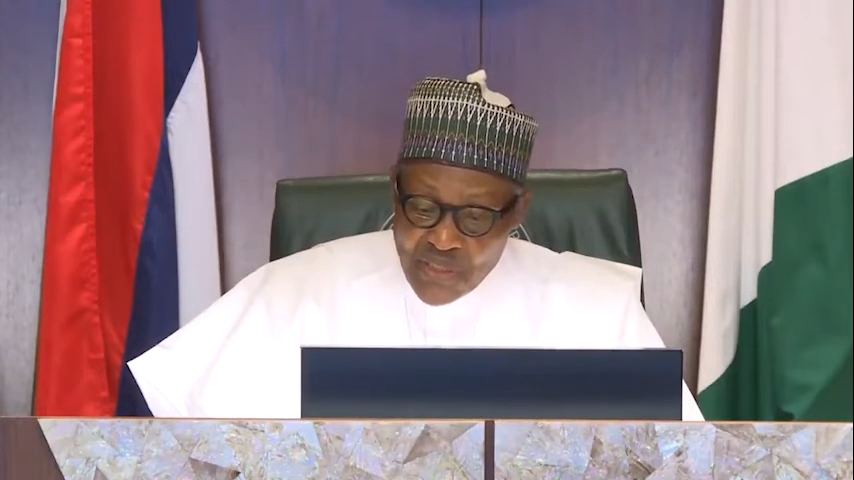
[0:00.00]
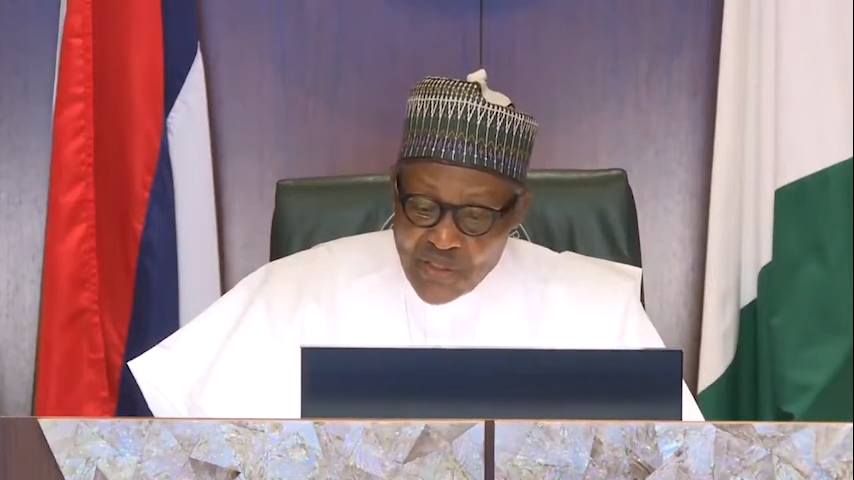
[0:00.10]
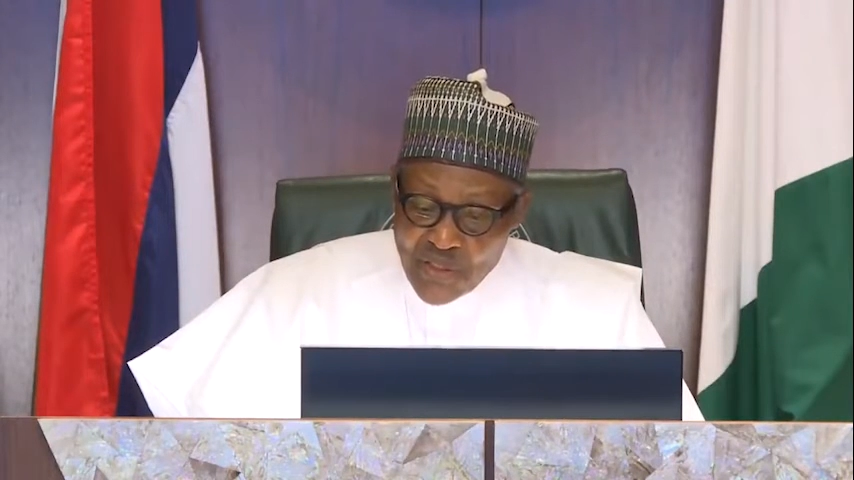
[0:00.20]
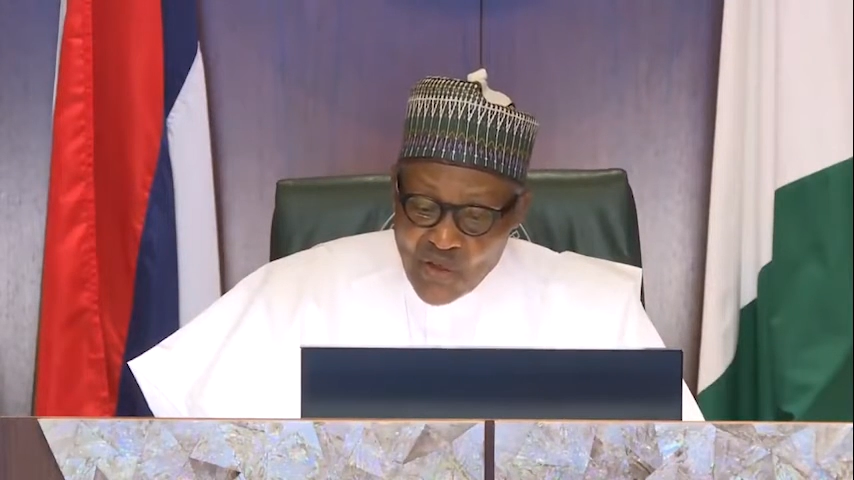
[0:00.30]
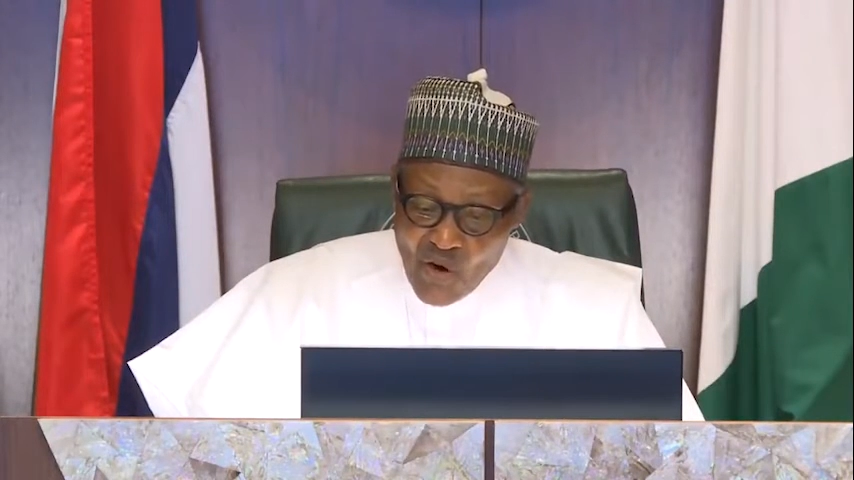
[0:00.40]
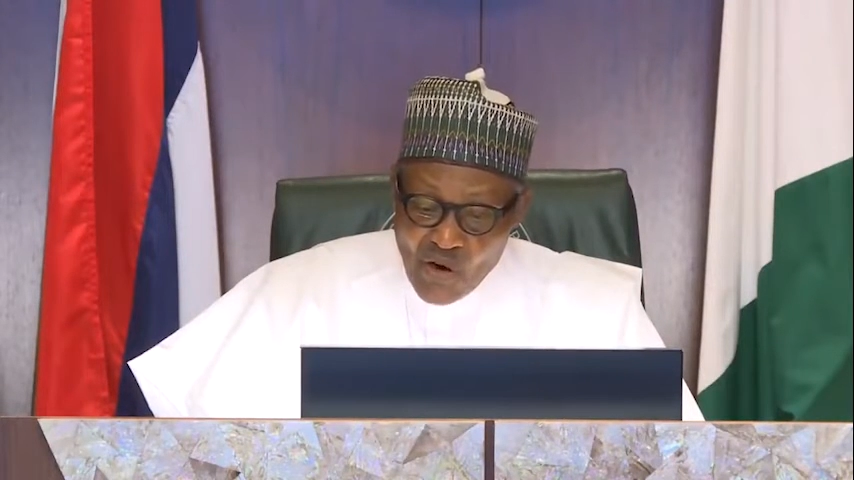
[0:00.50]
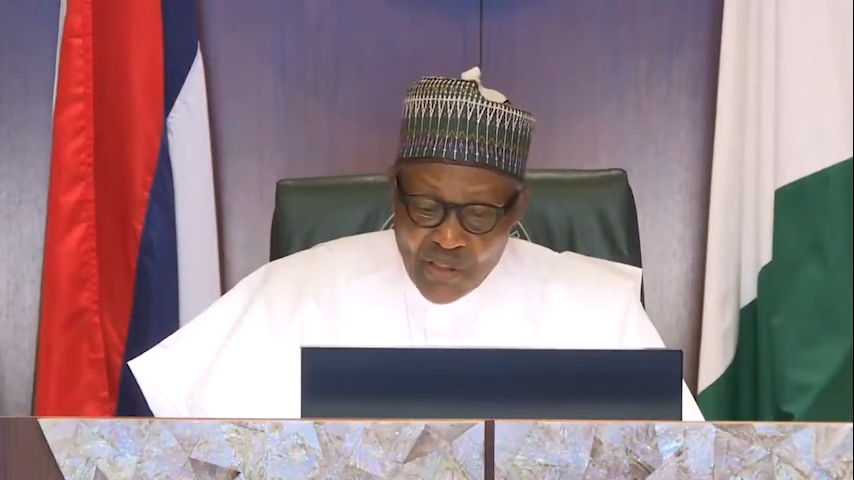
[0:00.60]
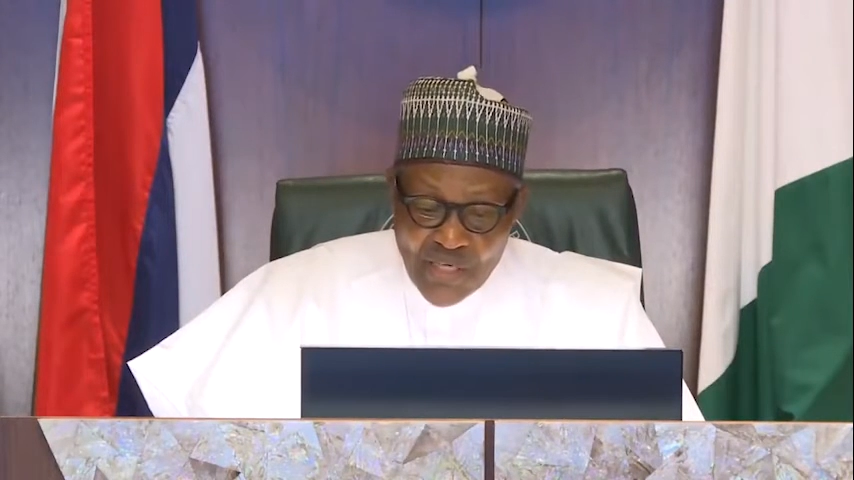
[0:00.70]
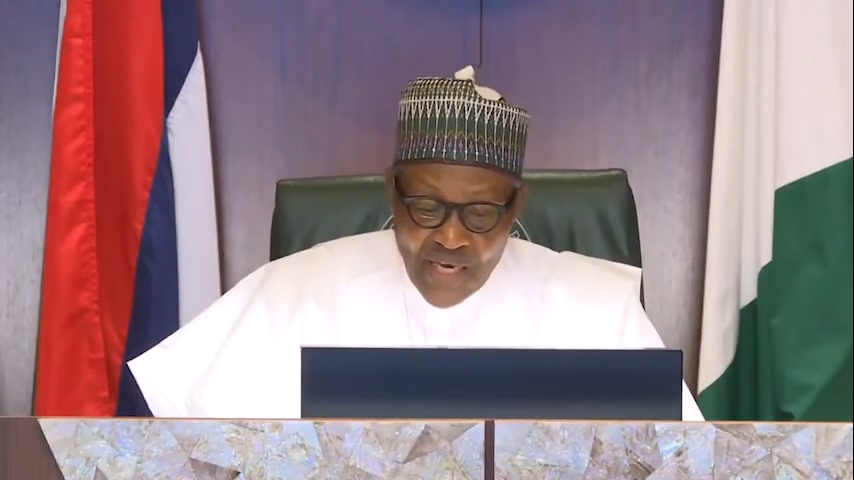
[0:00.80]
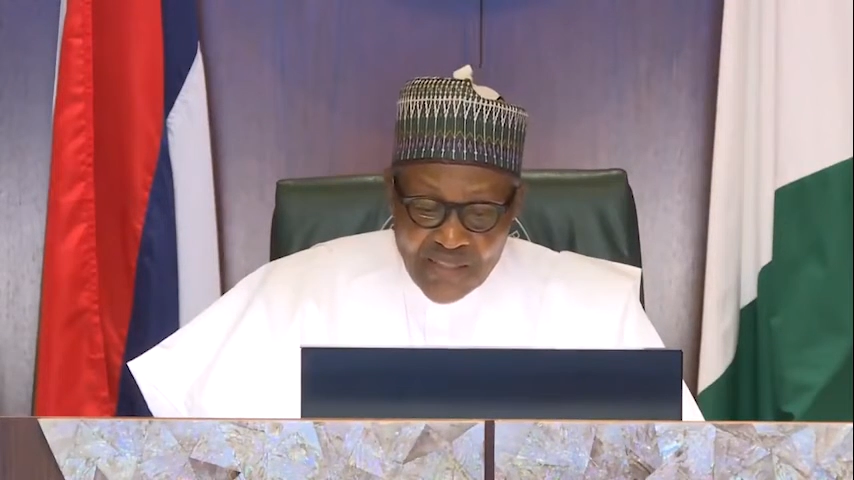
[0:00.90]
to
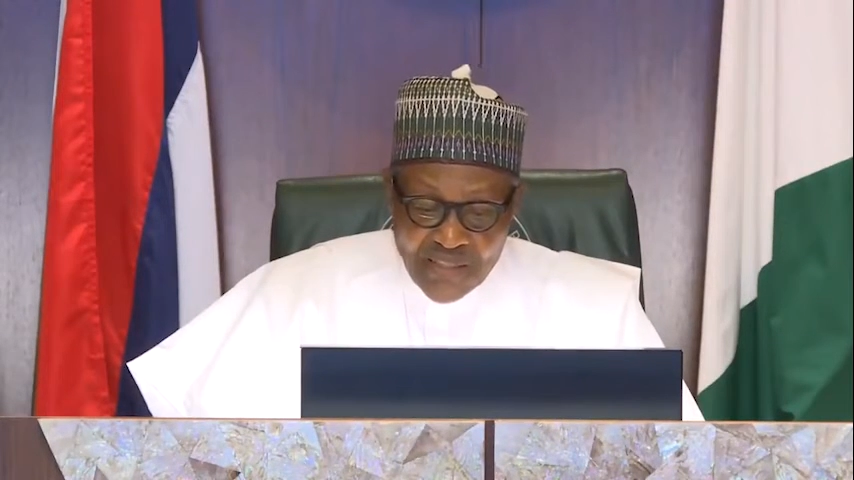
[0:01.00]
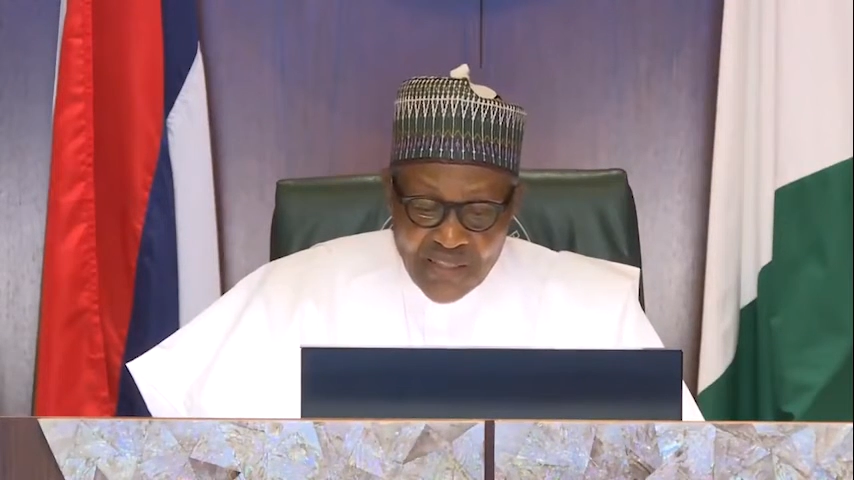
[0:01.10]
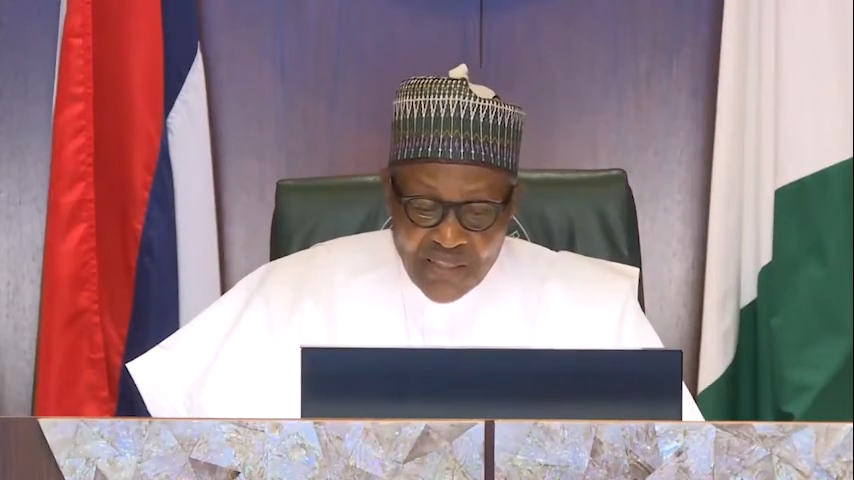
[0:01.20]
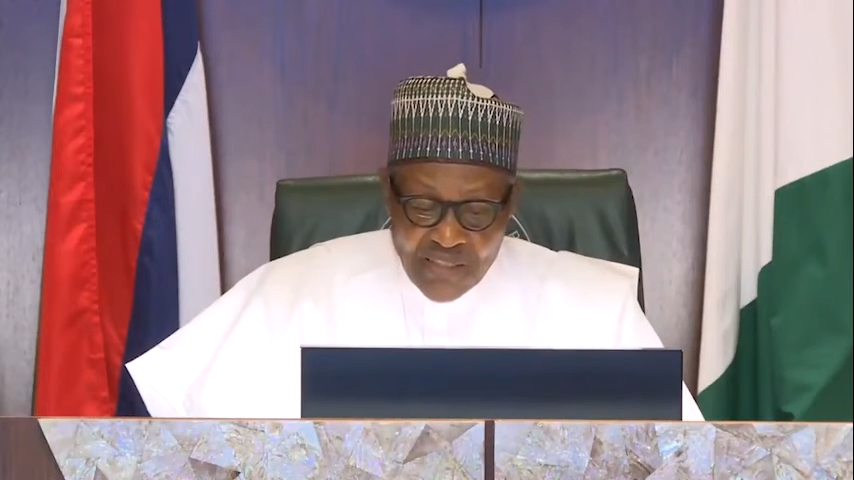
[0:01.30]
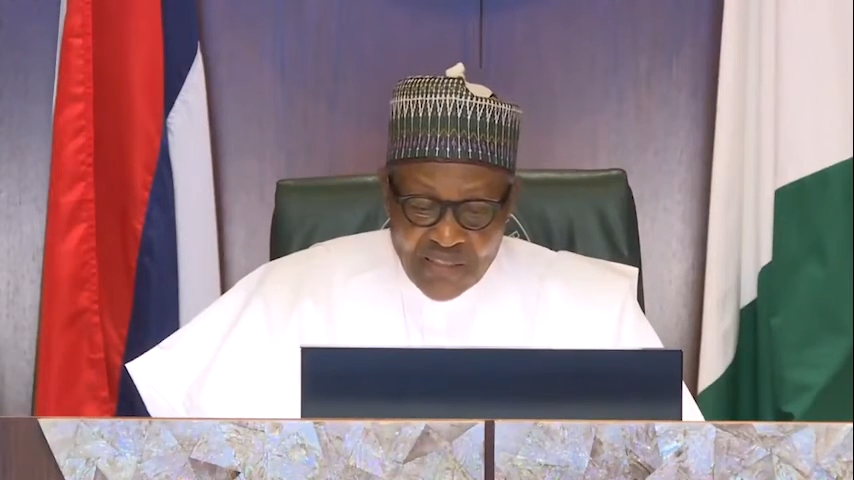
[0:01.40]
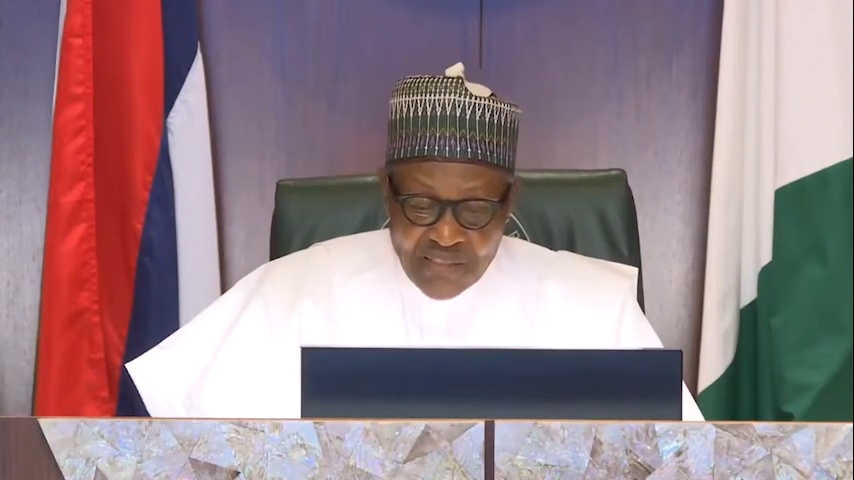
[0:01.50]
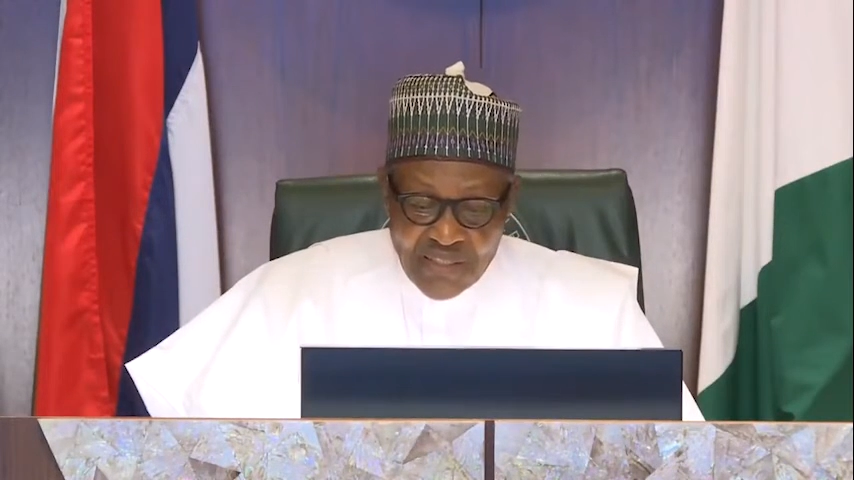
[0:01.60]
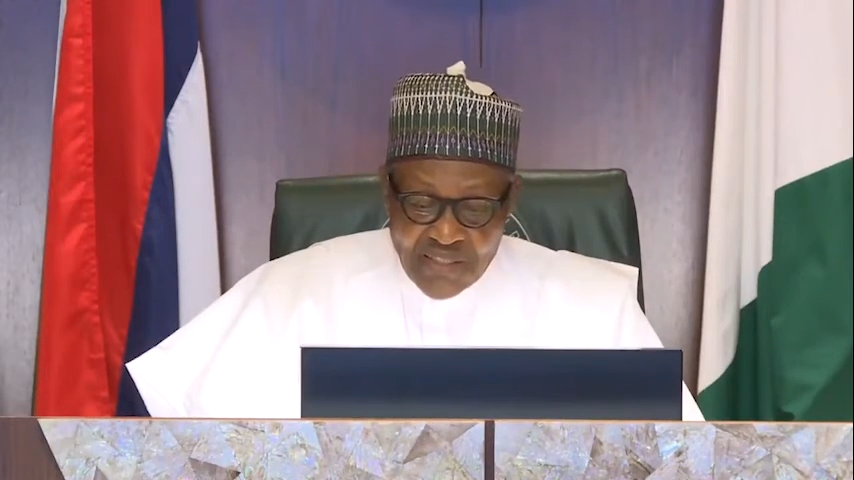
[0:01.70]
recognize that